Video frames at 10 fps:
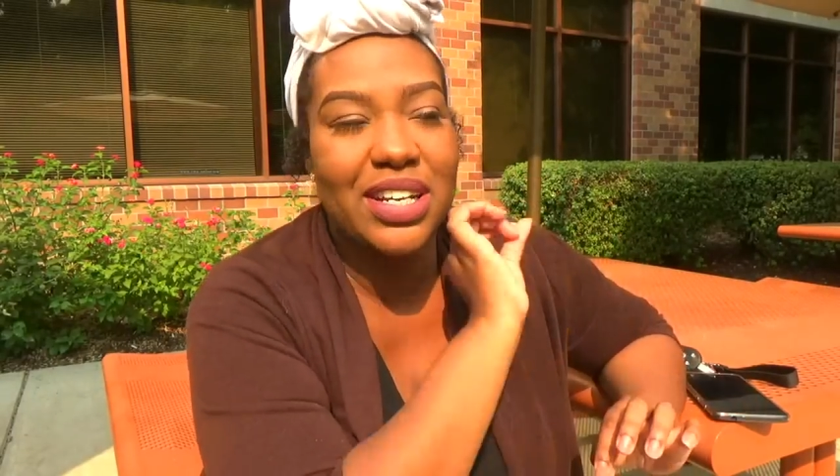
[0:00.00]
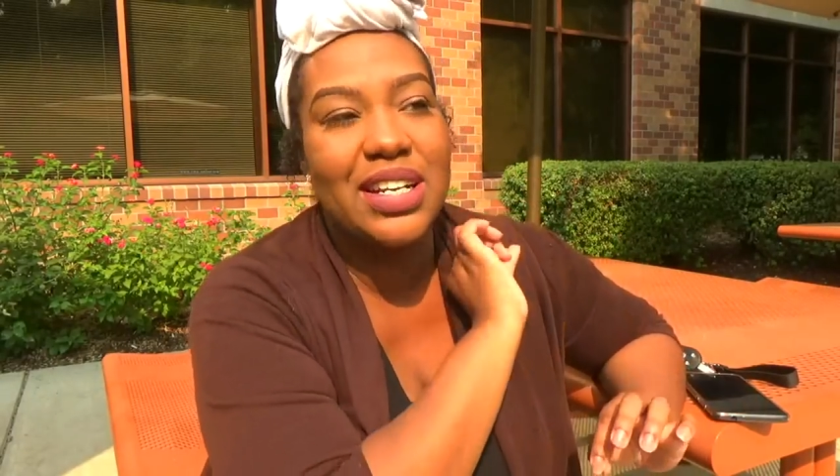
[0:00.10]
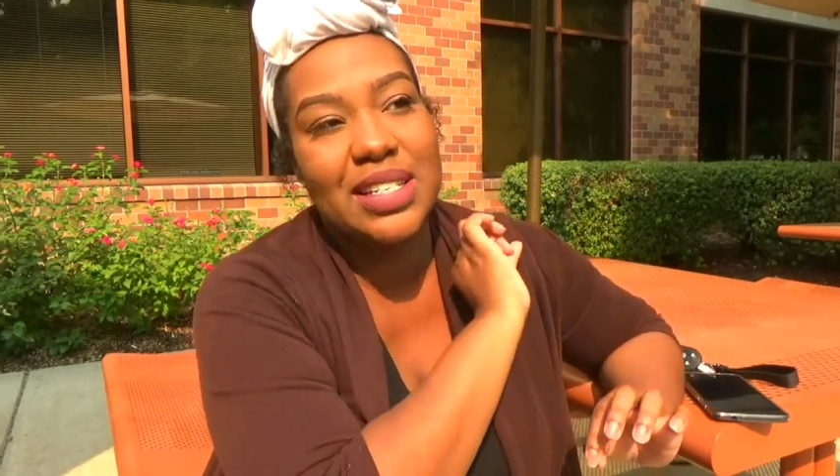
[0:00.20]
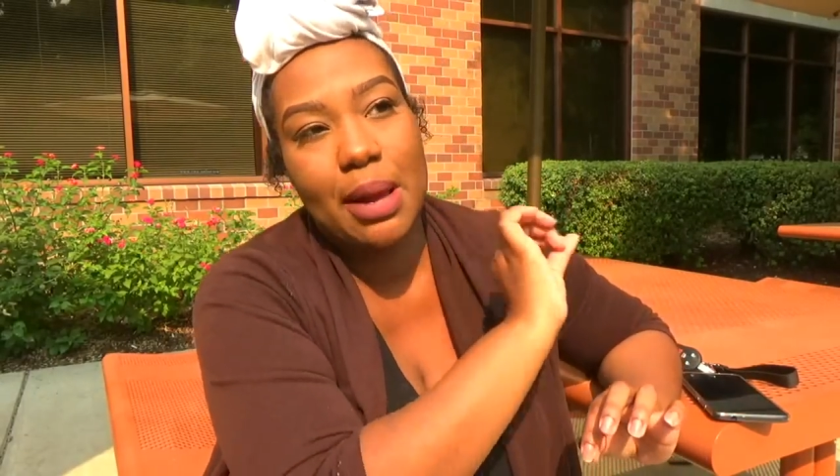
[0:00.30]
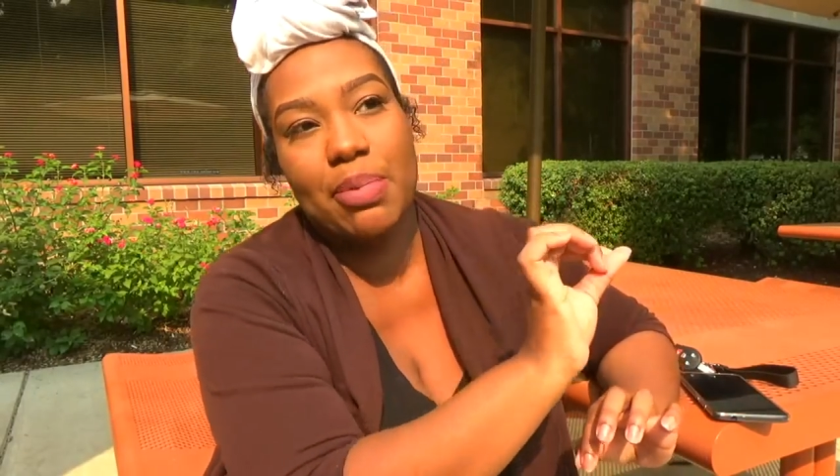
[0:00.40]

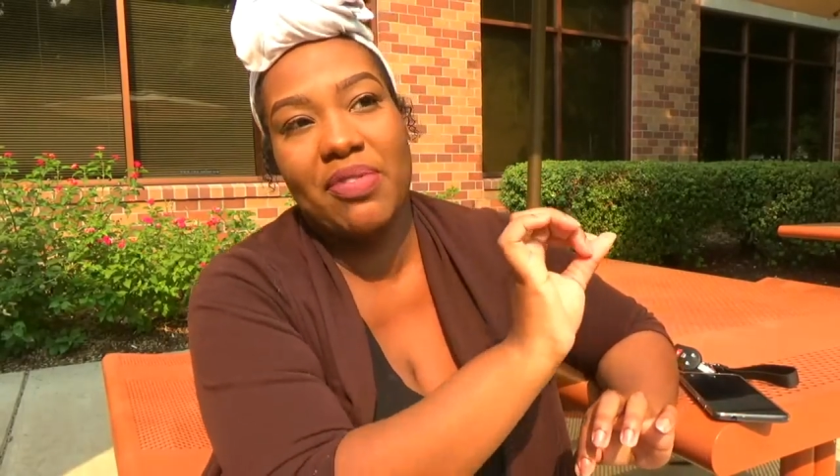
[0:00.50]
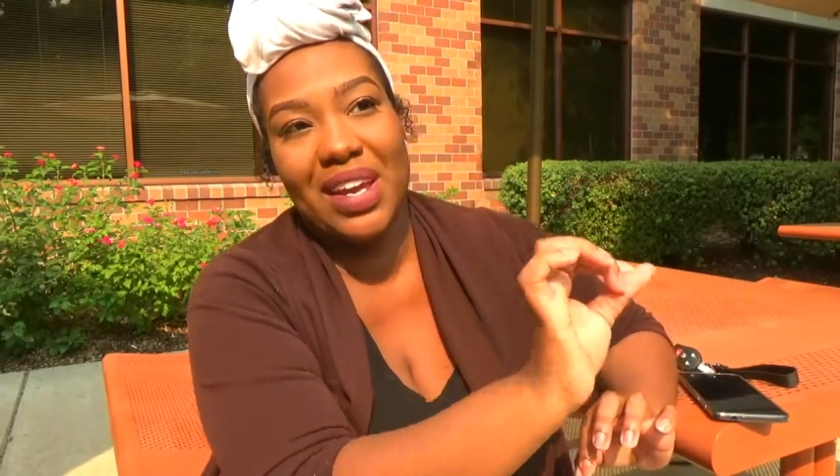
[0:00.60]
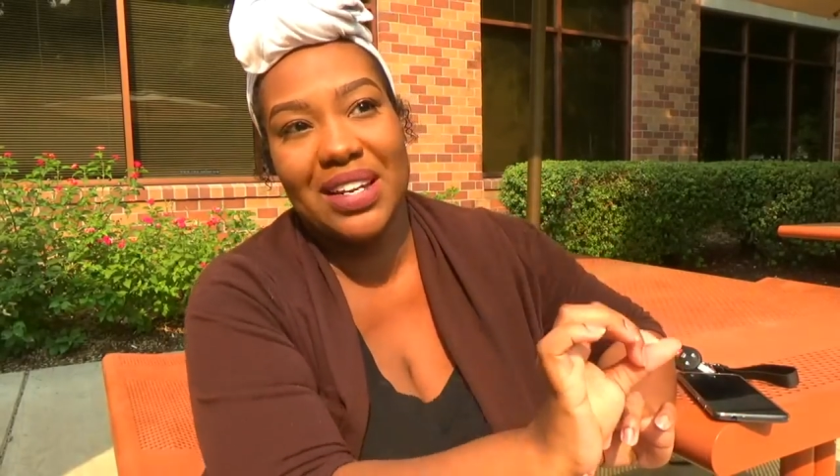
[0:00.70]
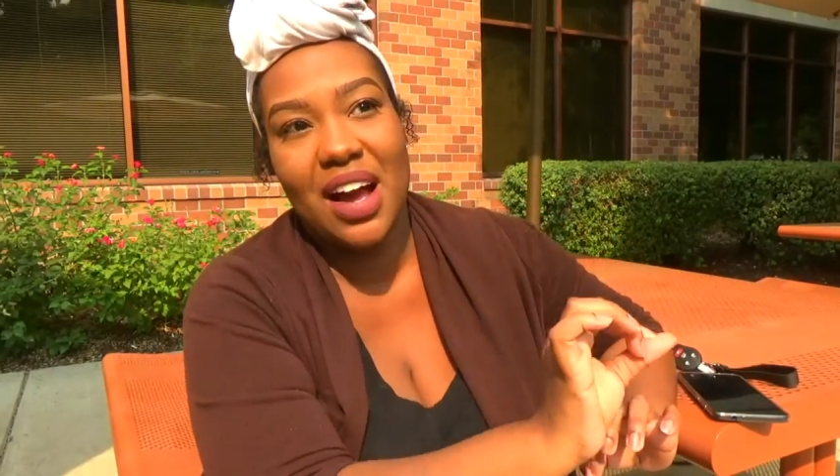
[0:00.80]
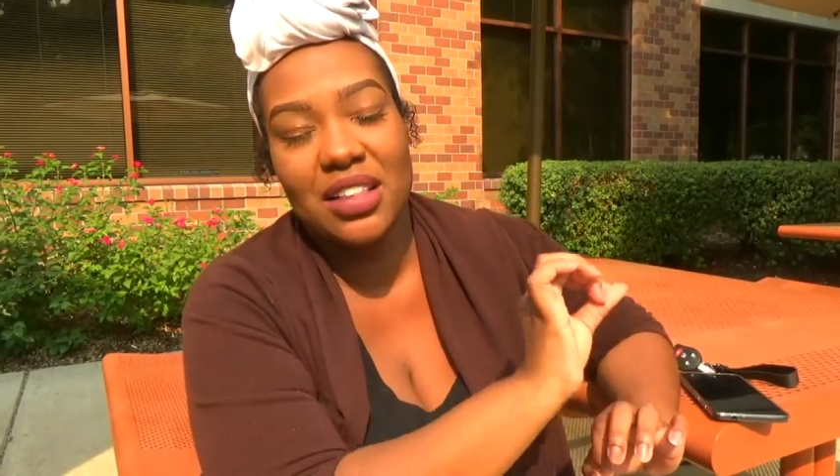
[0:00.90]
any type of
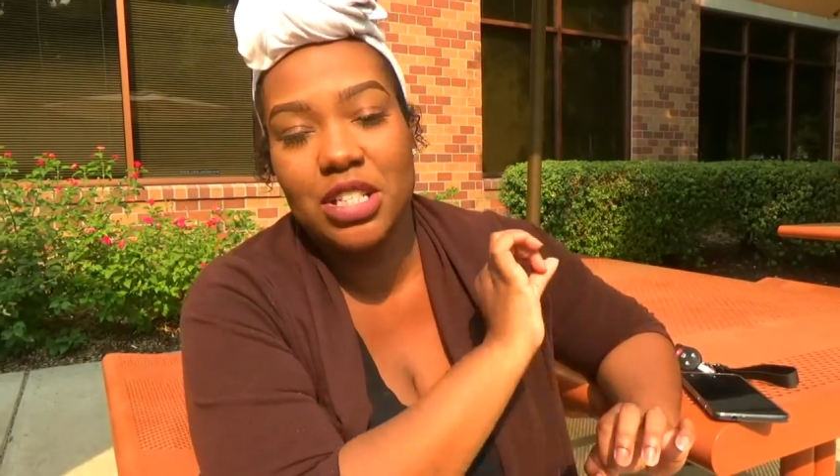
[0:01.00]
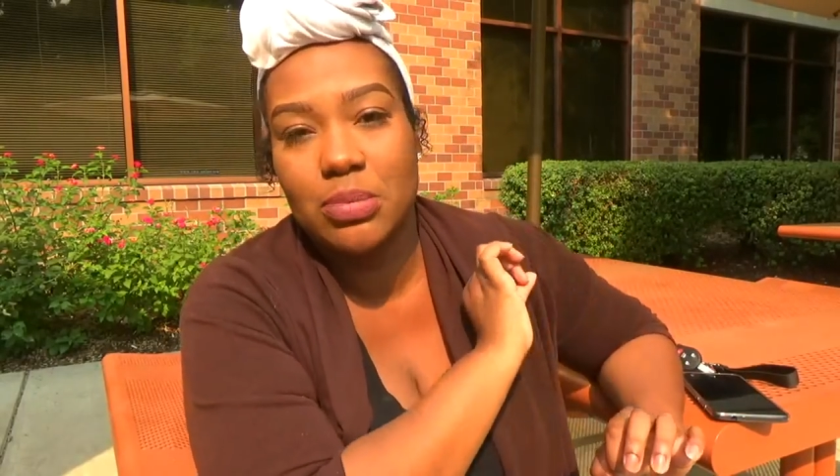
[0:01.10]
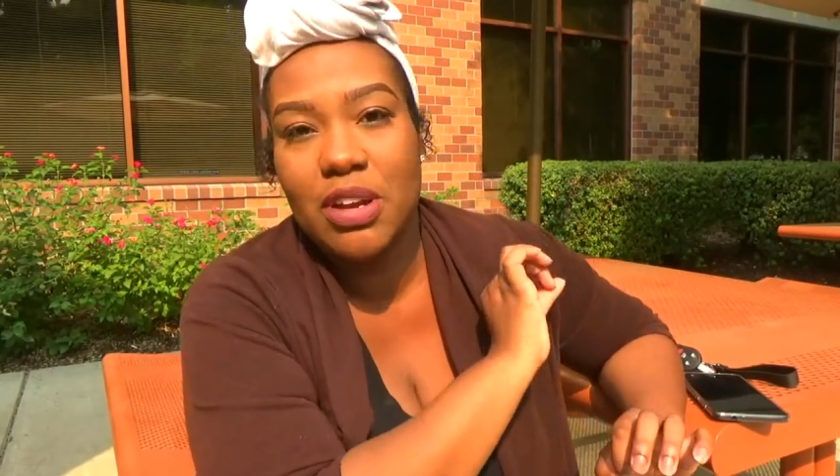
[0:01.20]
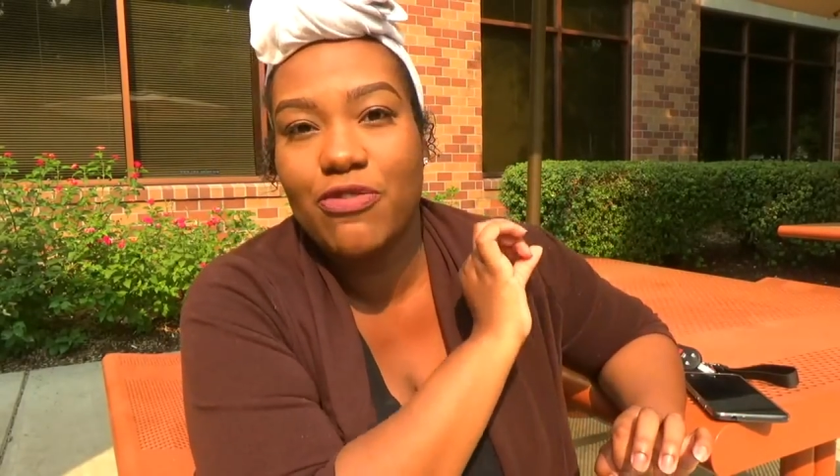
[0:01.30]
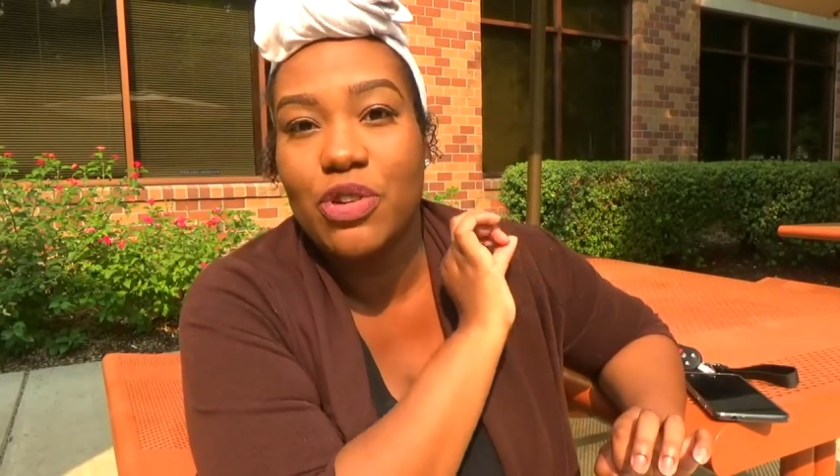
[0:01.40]

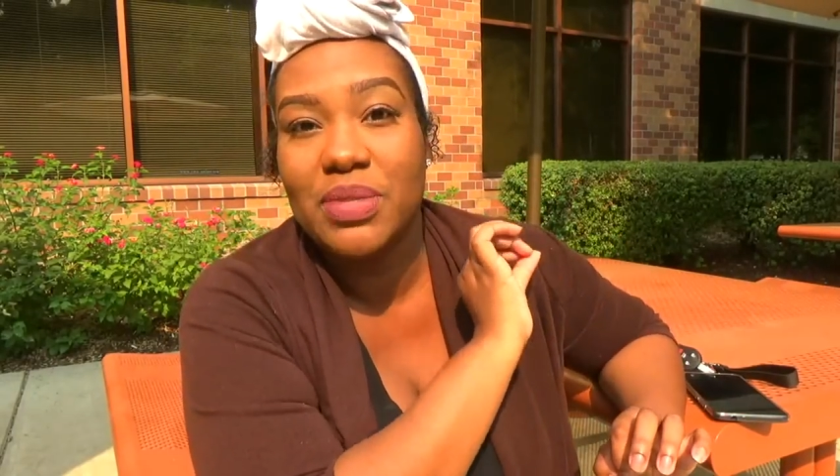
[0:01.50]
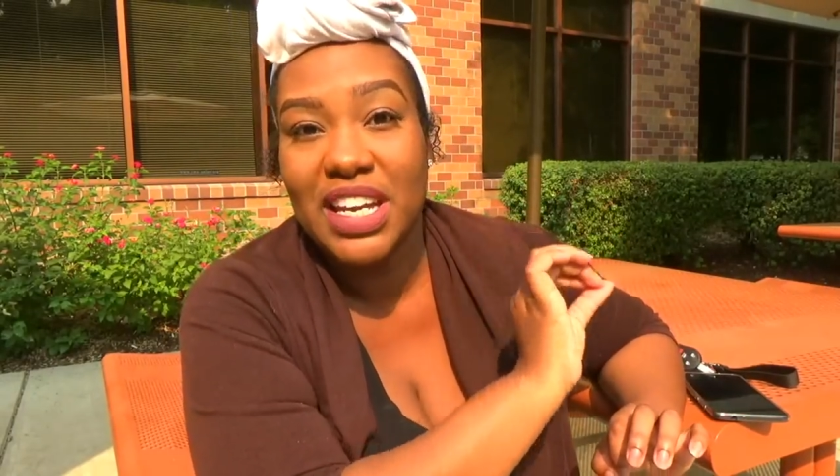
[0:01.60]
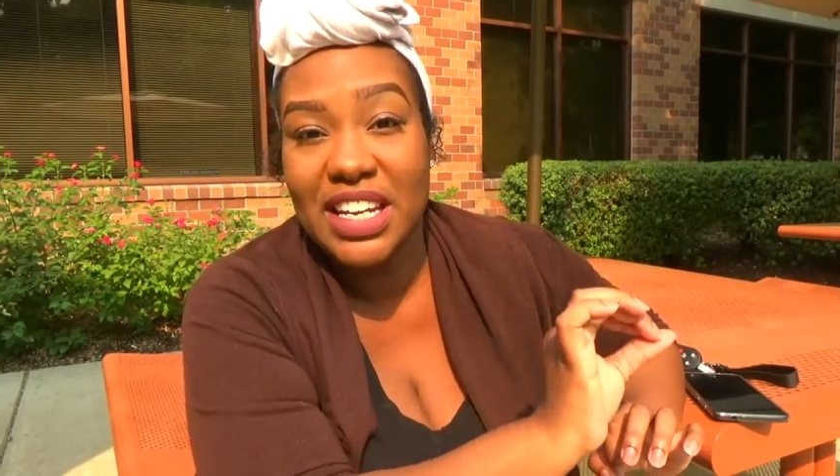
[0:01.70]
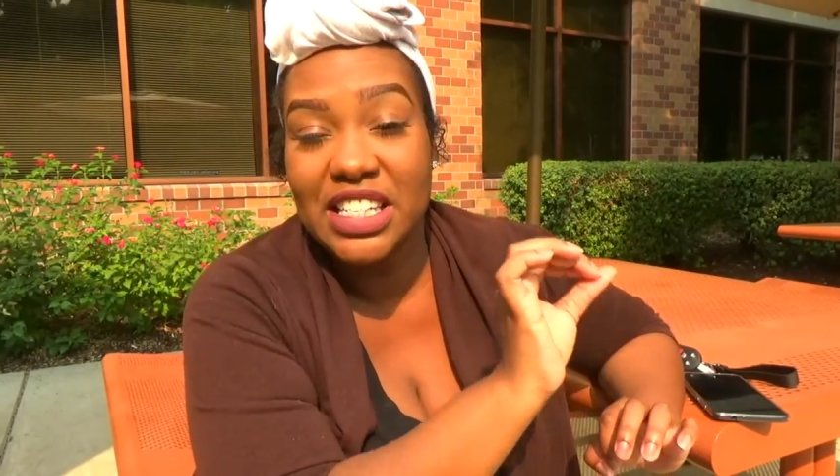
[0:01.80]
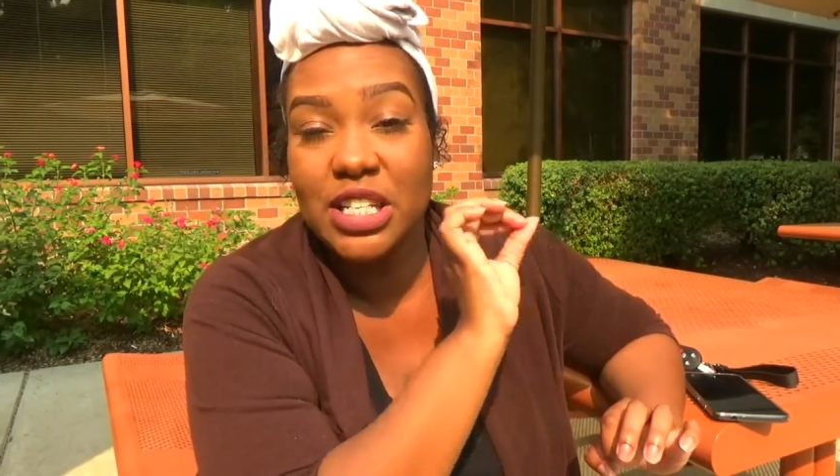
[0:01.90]
acknowledgement from
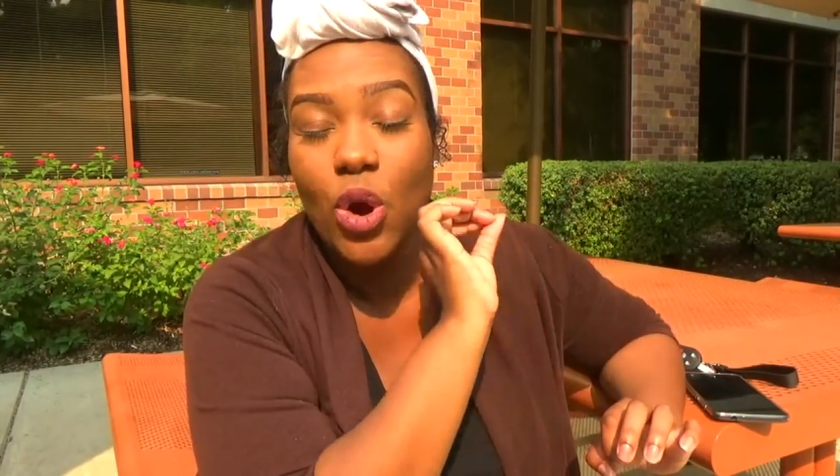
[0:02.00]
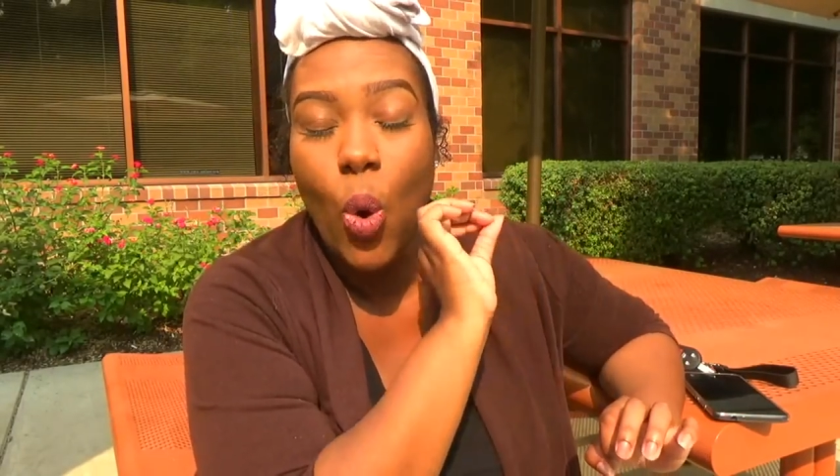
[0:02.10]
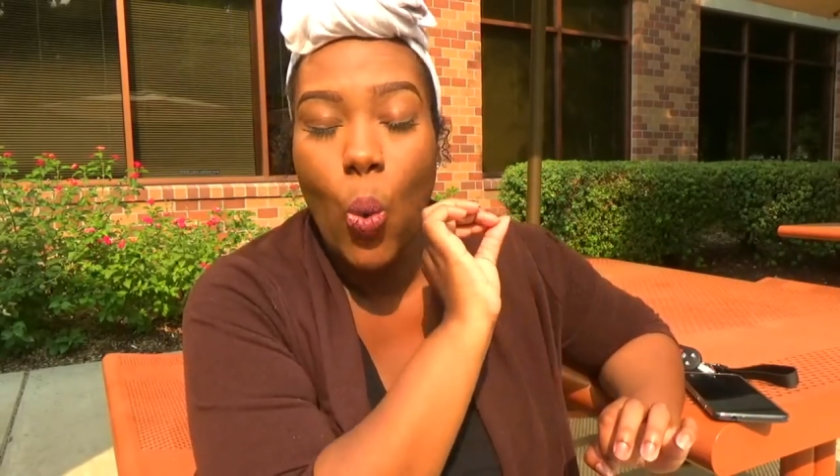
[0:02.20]
any